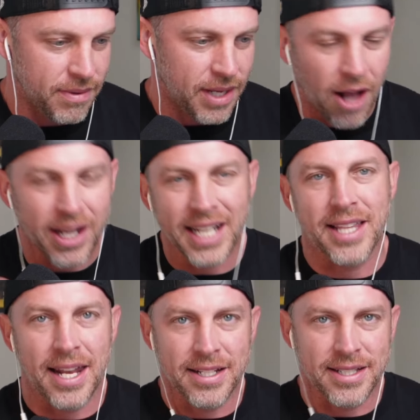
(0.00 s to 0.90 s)
I'll get to
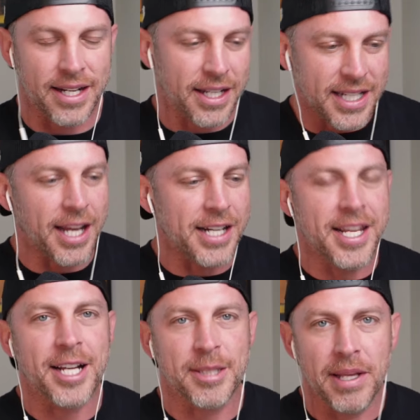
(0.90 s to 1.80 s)
that in a second because I got a
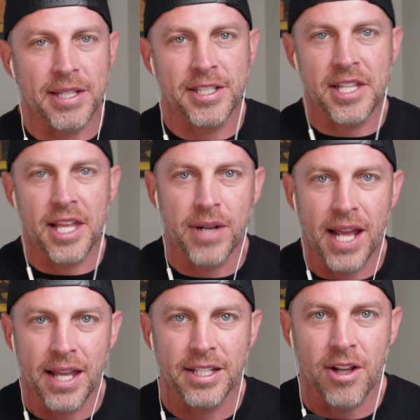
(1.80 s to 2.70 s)
text message the other
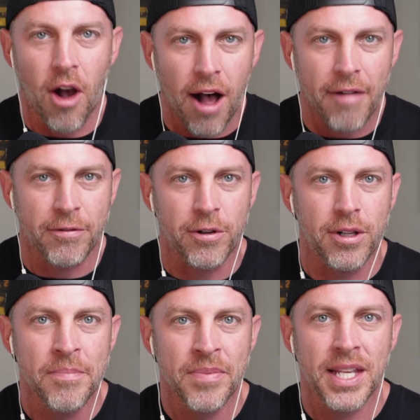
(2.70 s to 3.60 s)
day. This
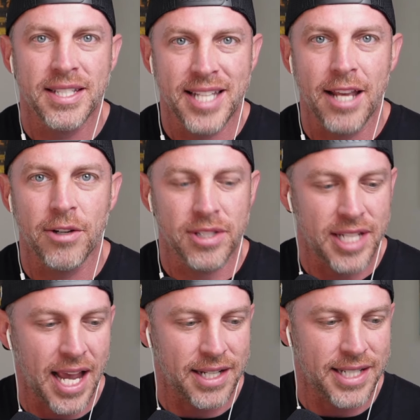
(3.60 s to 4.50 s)
awful sales
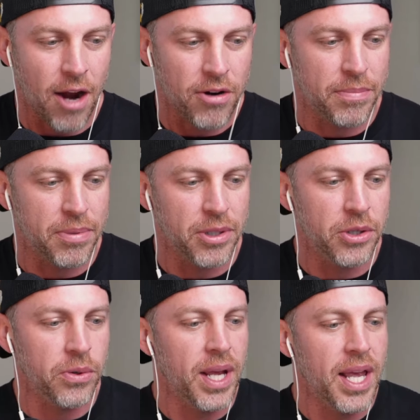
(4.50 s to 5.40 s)
text out of the
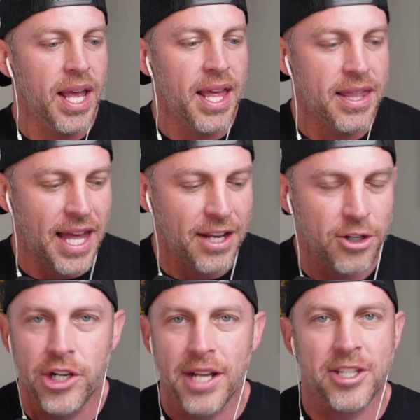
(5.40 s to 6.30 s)
blue that
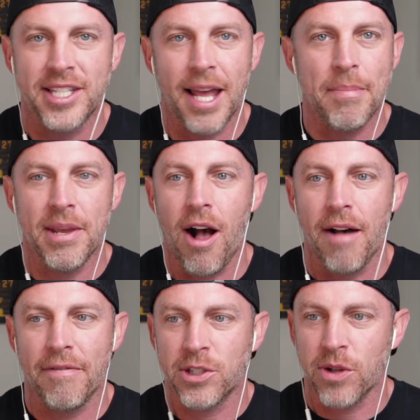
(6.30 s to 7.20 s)
just set me
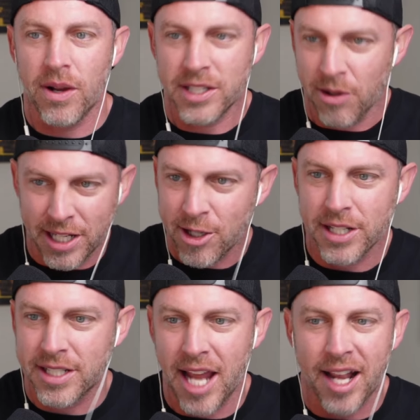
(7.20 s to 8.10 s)
off. And so, so I
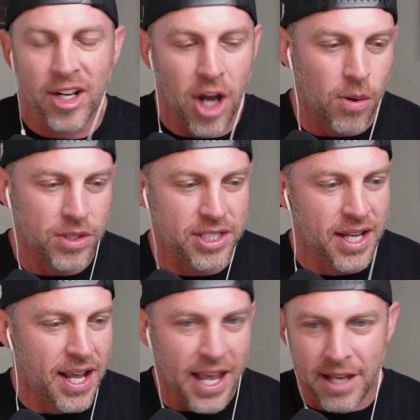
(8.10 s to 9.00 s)
started taking notes
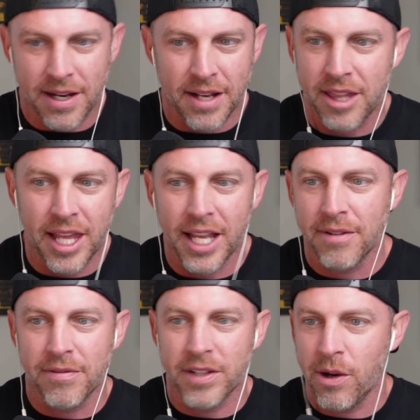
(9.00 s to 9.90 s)
and, and thinking
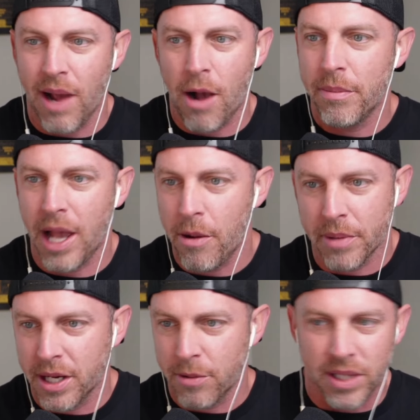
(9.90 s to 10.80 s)
of, you know, how, how I'm
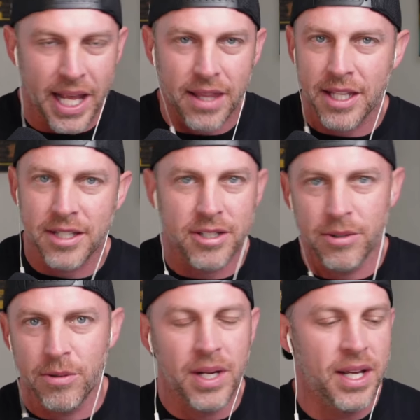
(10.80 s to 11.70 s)
going to relate this
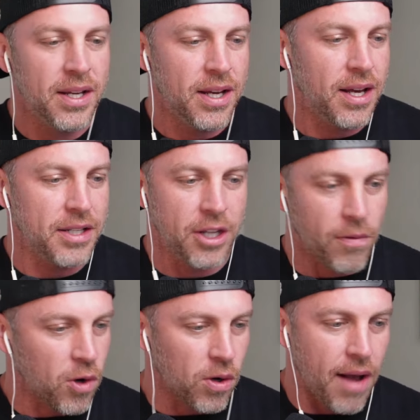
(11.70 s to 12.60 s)
to uh, the
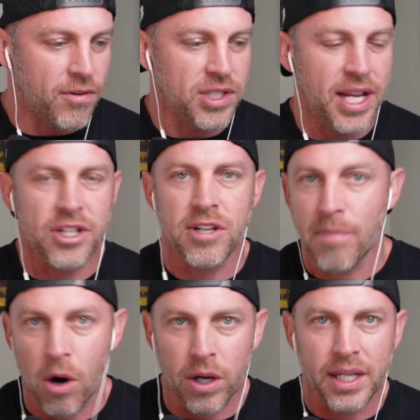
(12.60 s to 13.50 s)
overall conversation of
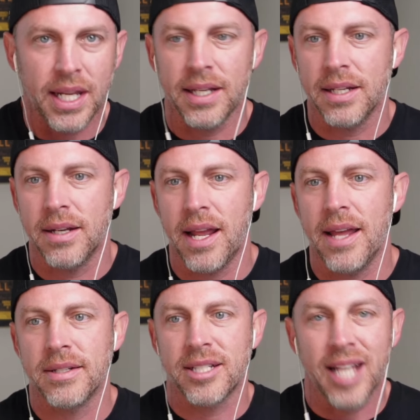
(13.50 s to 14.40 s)
marketing and,
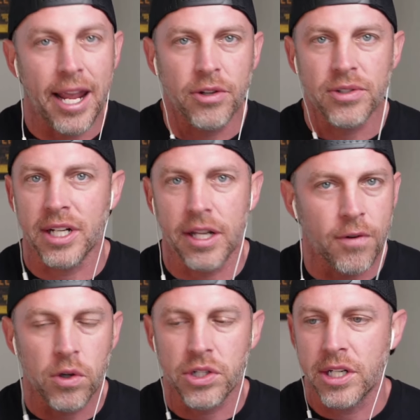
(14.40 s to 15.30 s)
and sales and
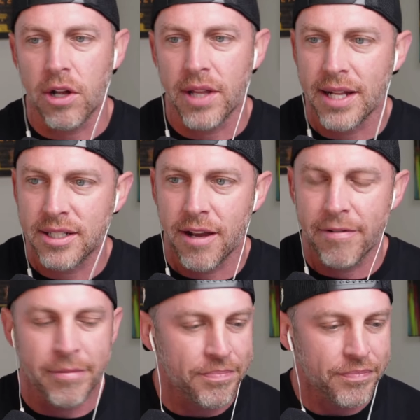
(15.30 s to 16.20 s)
conversion and all that stuff
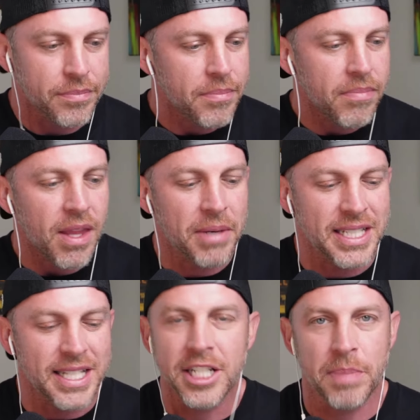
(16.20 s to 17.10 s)
because
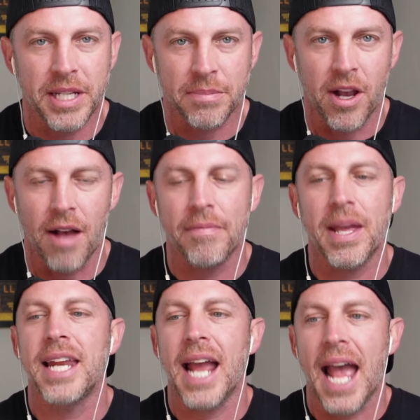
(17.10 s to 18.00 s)
it just pissed me off
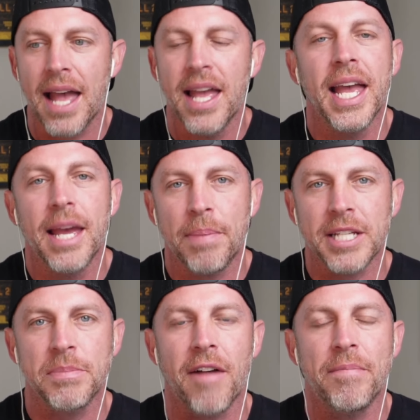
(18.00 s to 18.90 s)
and it it pissed
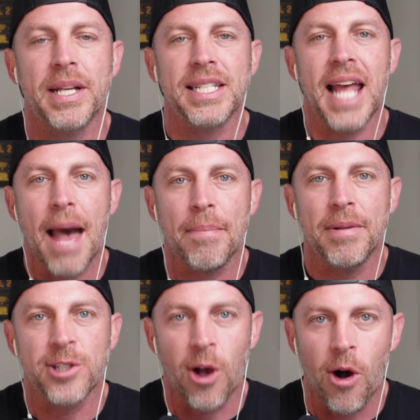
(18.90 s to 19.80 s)
me off because it
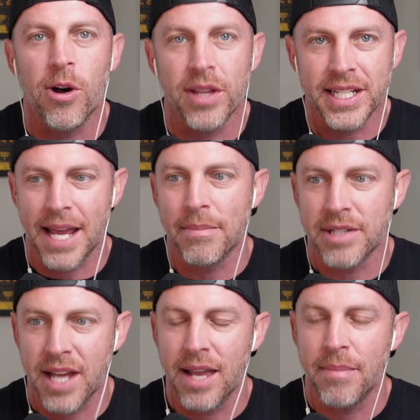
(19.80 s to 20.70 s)
happens all the damn
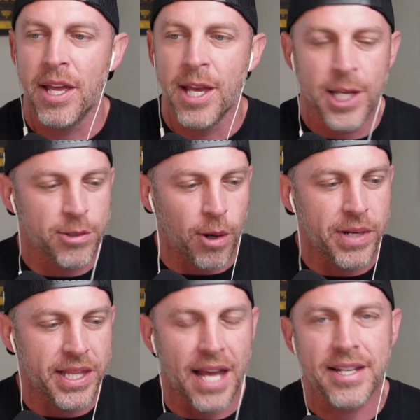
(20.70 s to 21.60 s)
time so i'll
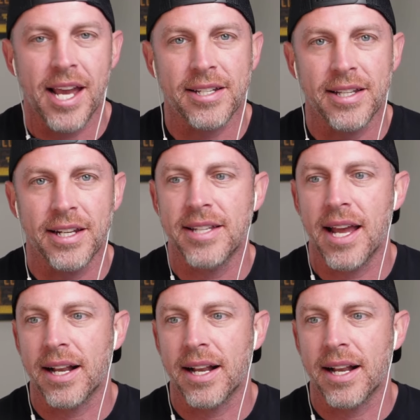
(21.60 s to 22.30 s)
read that text in a sec